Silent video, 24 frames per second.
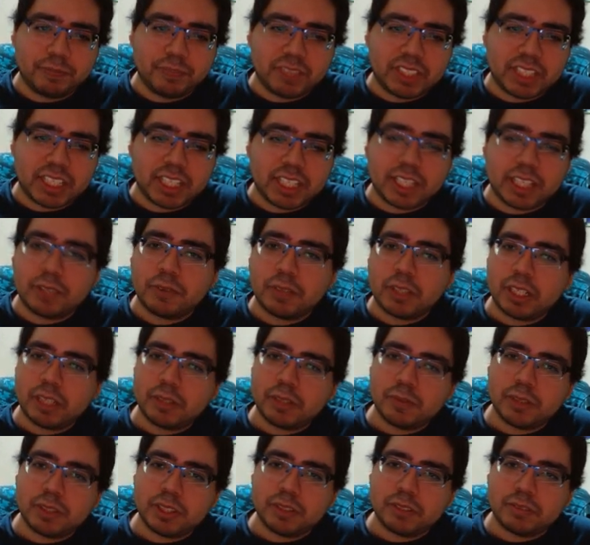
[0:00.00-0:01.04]
Like I
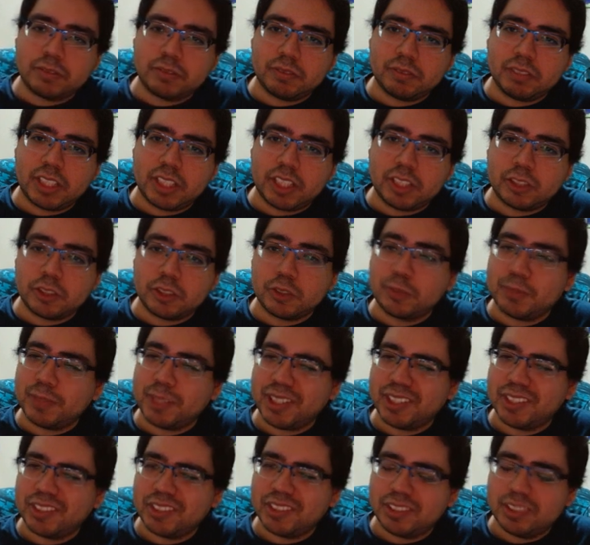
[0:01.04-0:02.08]
didn't want to get too
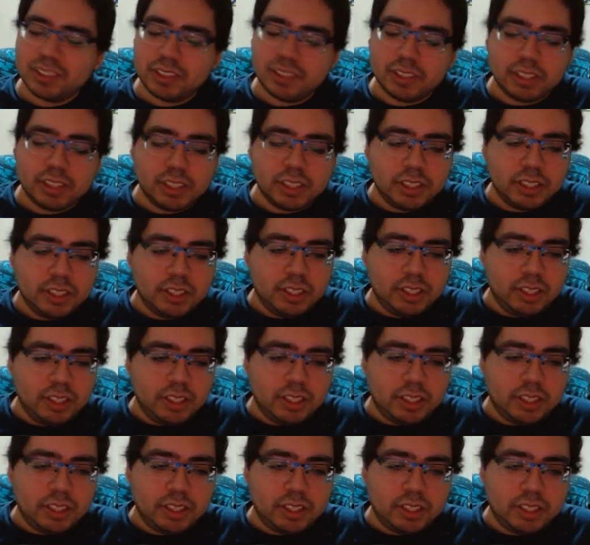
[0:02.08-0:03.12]
much.
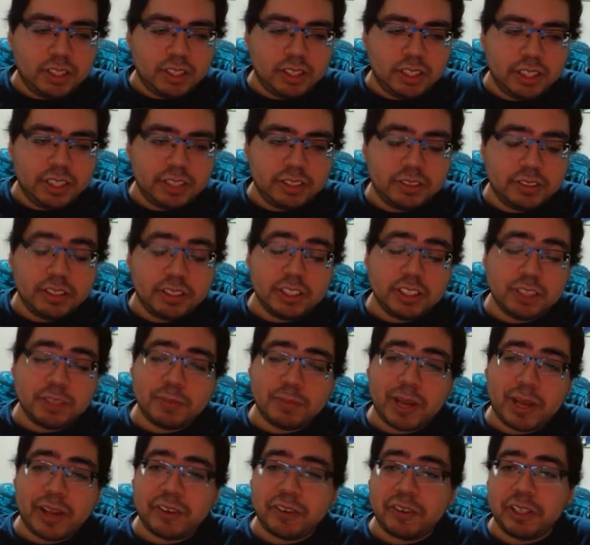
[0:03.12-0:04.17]
And it didn't
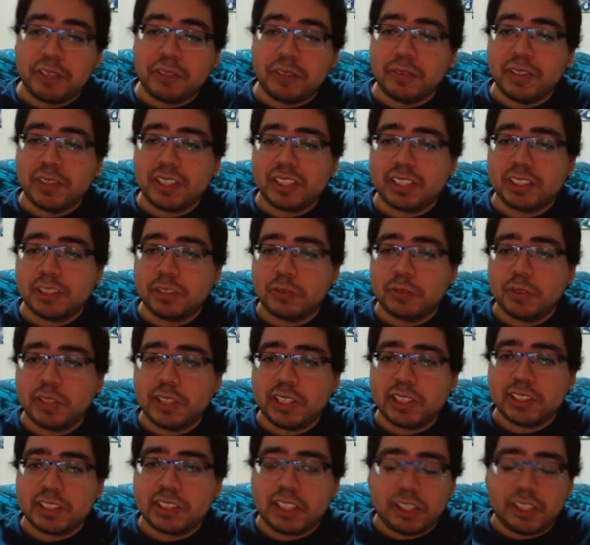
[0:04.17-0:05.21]
matter anyway, because a few
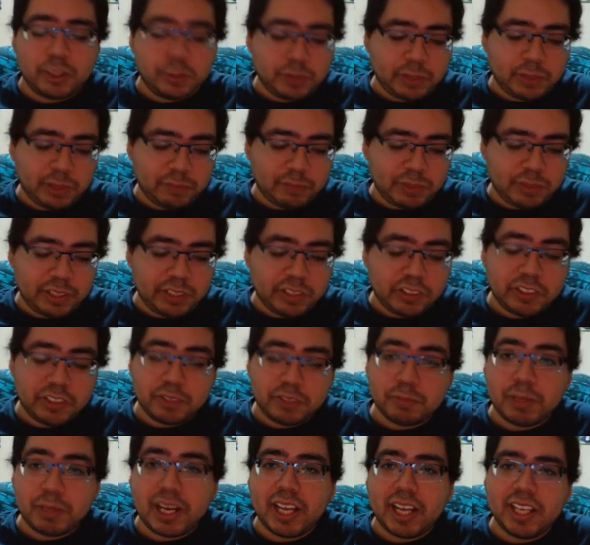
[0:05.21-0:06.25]
days later when I finally
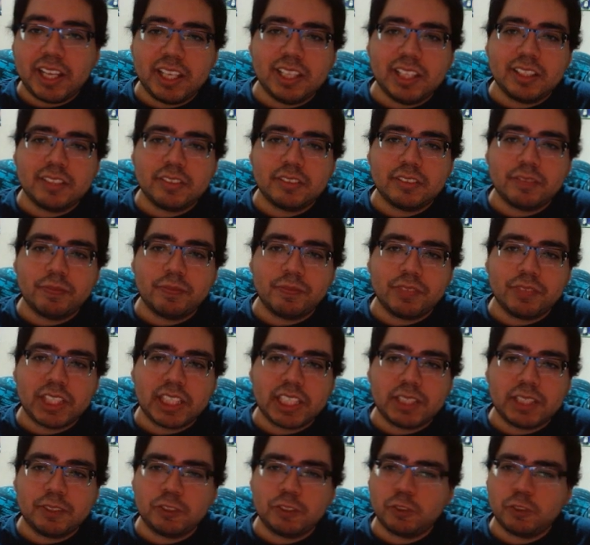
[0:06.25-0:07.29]
did buy it, and
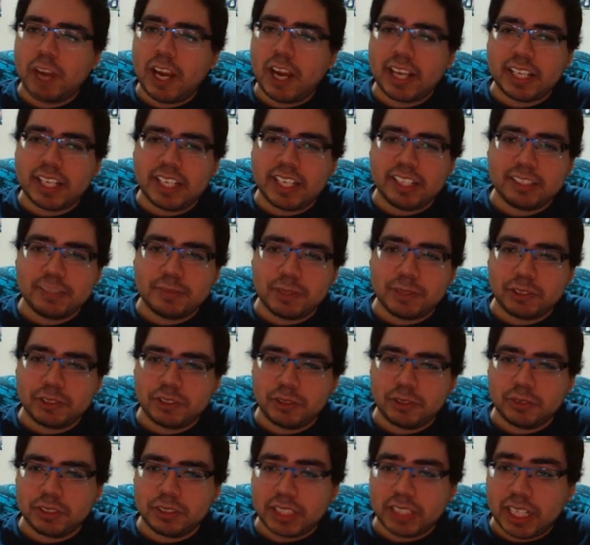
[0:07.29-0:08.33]
I was tracking it to make sure
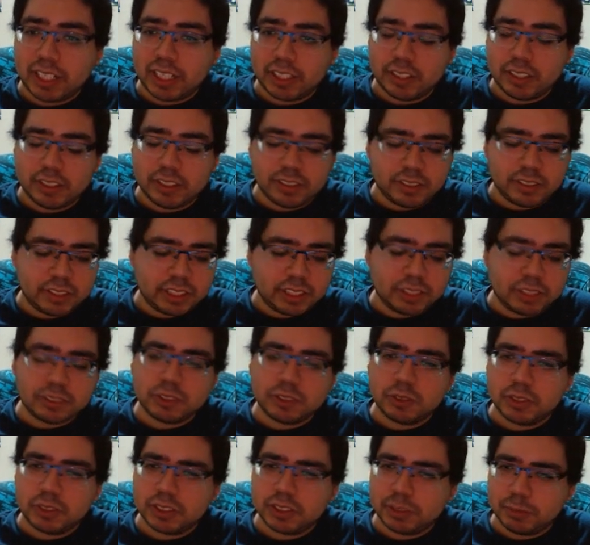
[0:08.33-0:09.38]
it was getting here, and I was
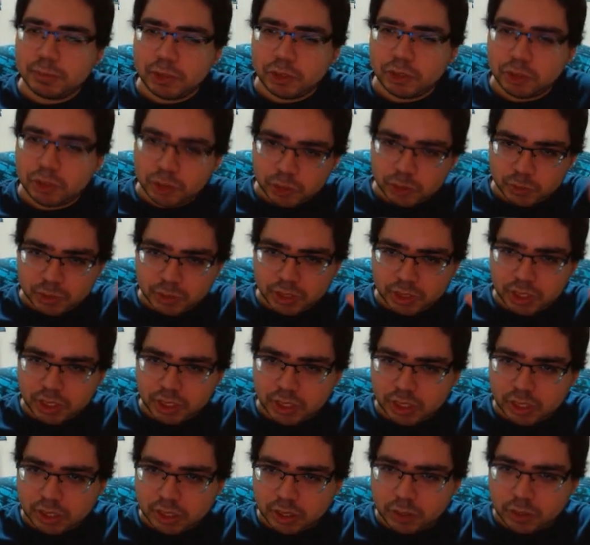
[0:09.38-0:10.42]
doing some issues with
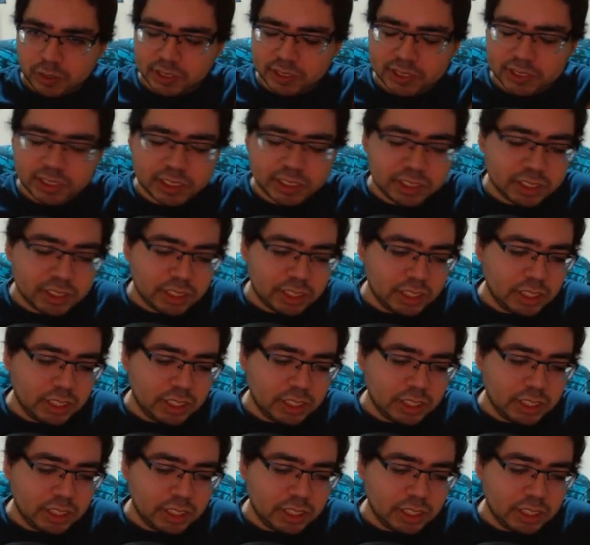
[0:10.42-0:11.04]
the OST,